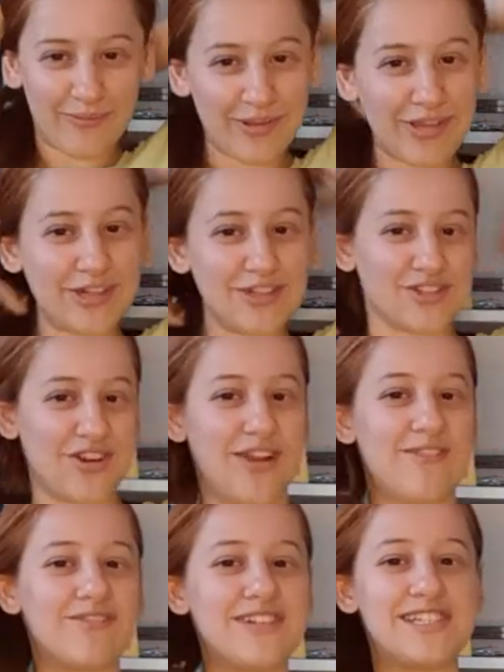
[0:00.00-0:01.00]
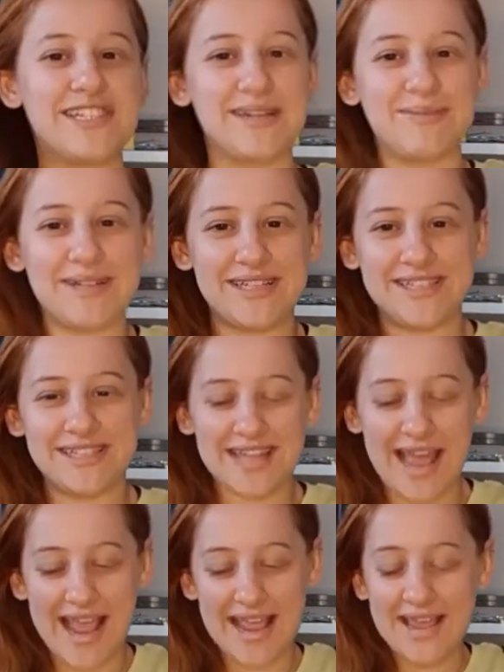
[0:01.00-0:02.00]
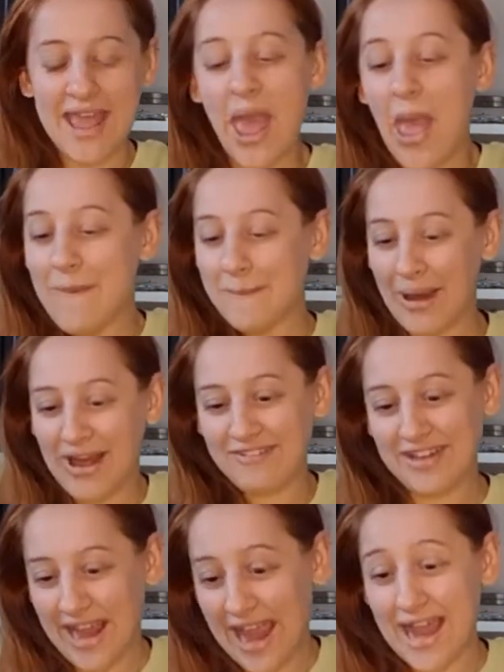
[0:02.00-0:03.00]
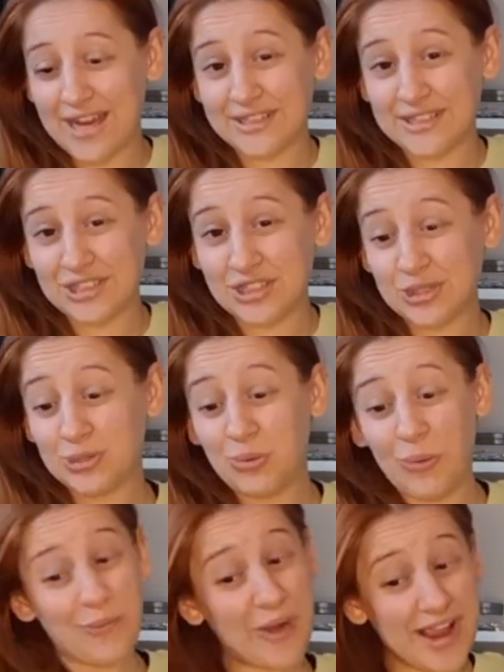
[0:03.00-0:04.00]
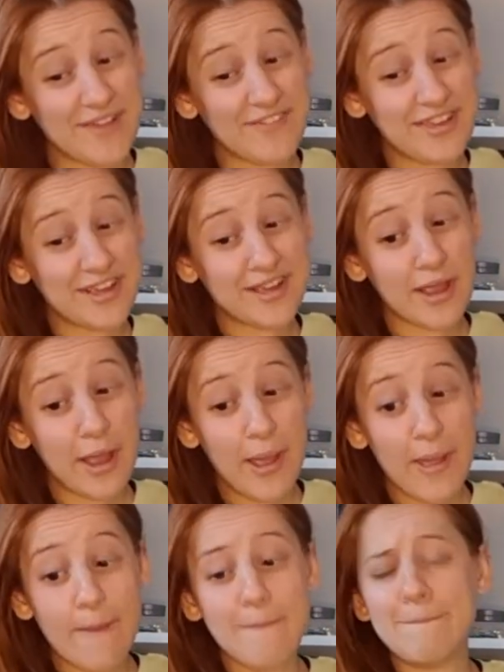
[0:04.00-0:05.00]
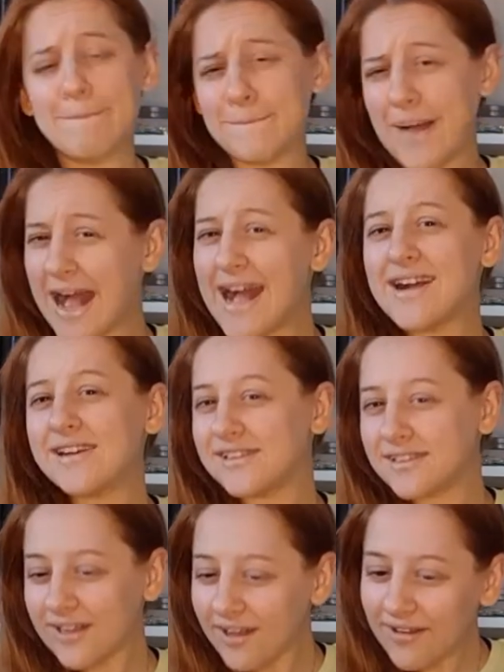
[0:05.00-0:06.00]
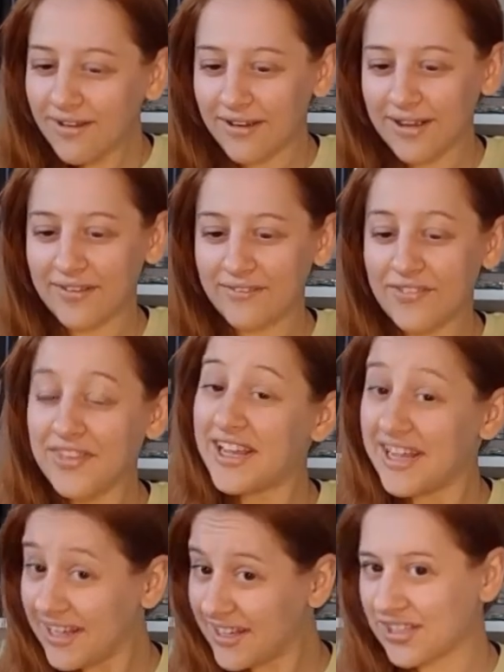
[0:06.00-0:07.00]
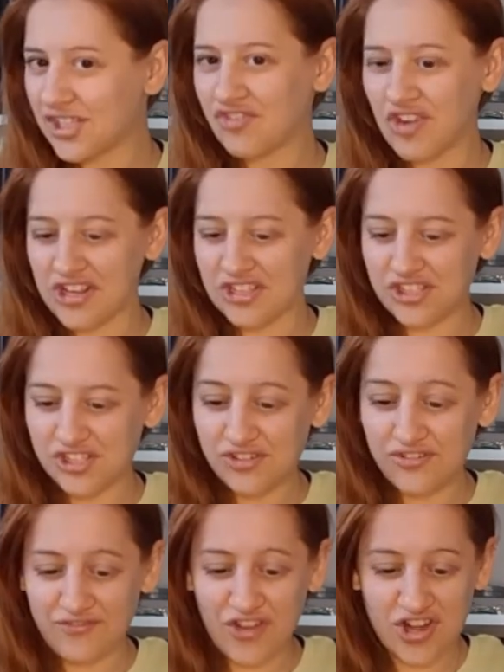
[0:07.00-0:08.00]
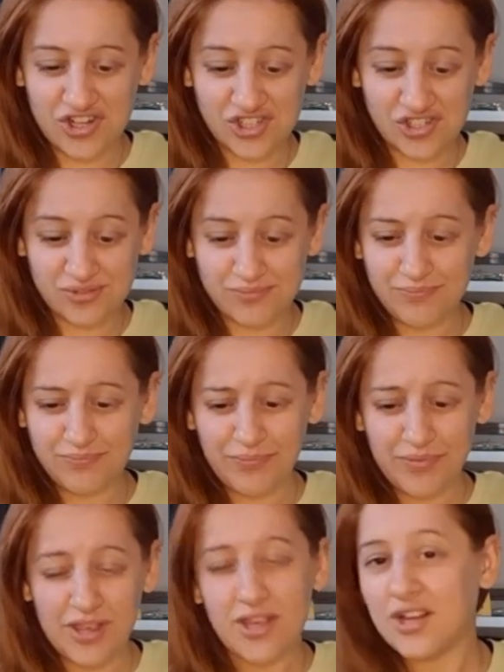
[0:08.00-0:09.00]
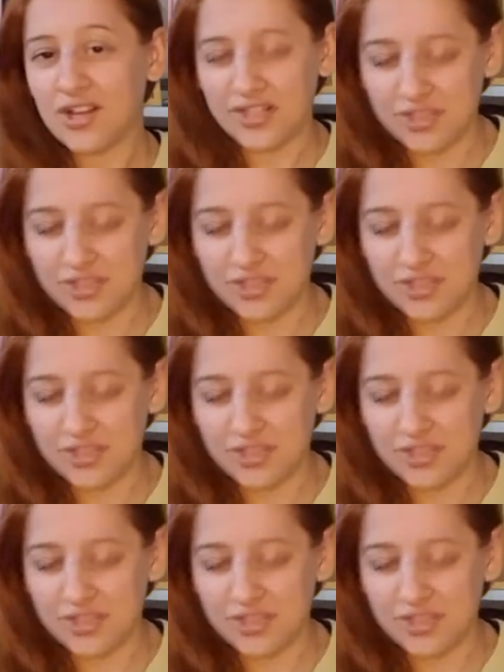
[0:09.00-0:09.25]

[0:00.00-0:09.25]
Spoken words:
we're gonna try and redeem it today by reacting to WayV Bad Alive, the English version. Can't